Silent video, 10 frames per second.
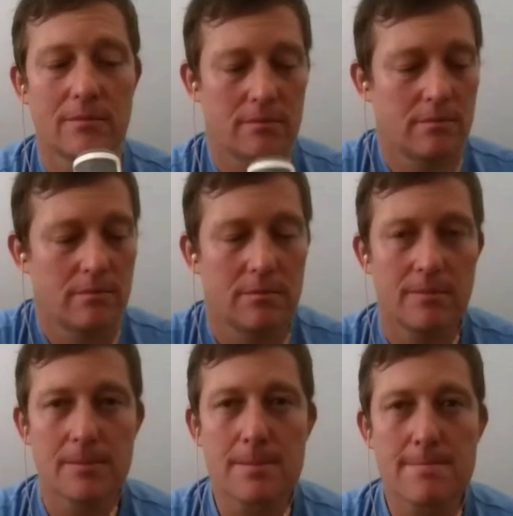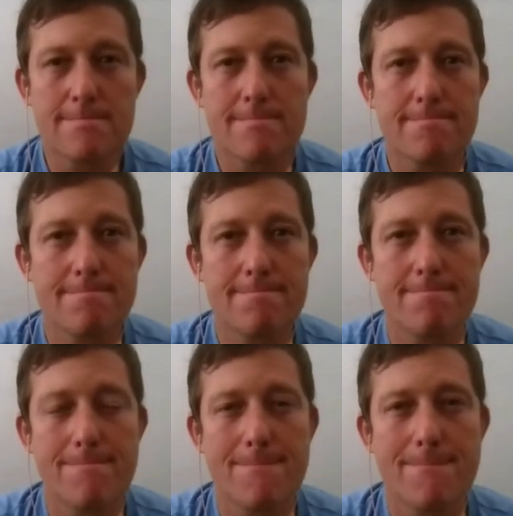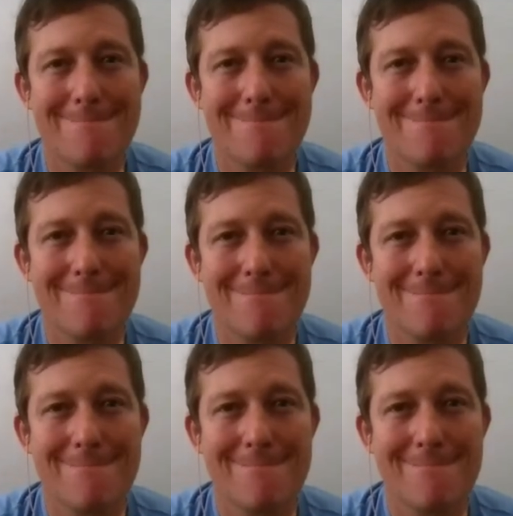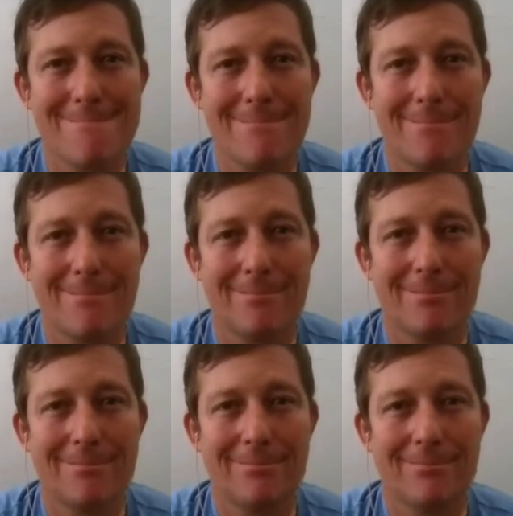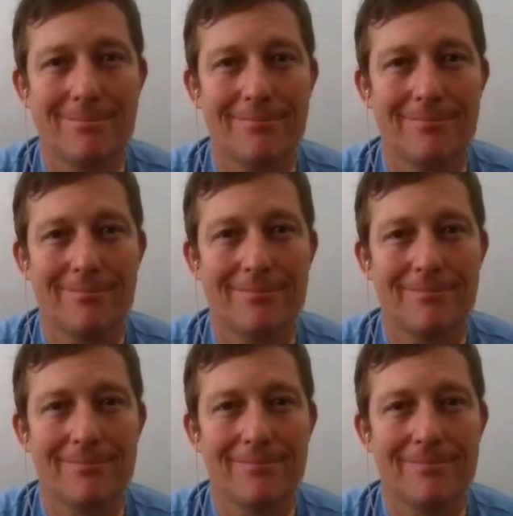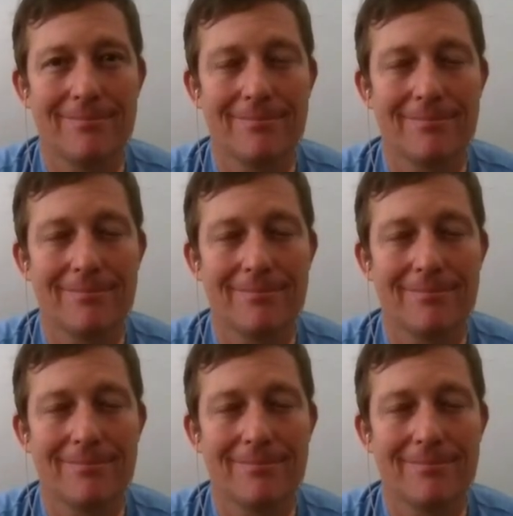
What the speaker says: [no speech]